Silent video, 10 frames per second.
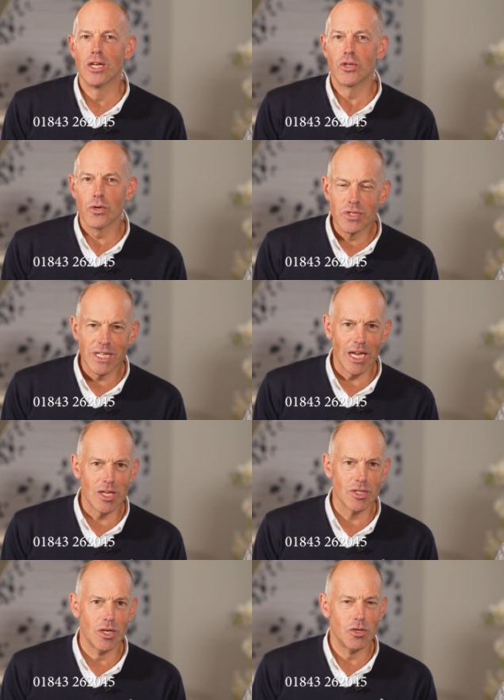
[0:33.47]

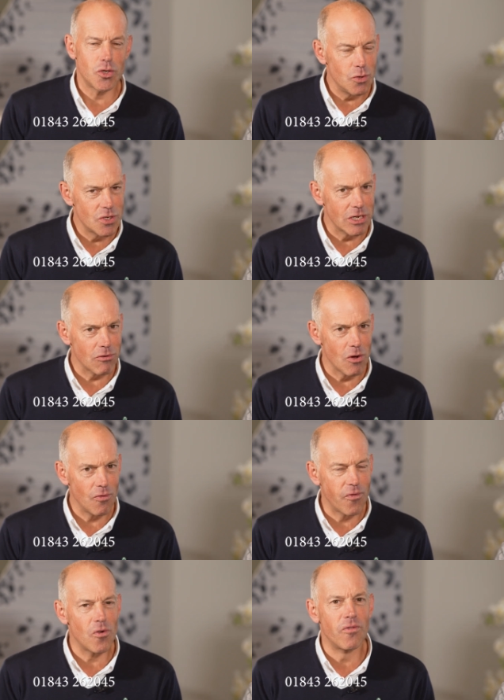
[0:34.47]

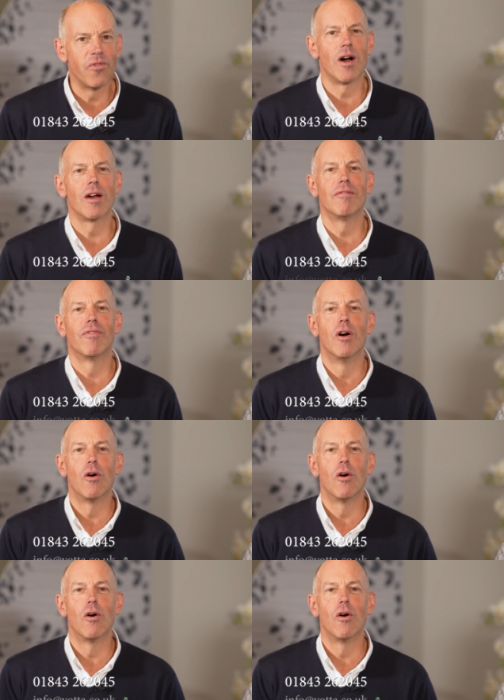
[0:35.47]
262045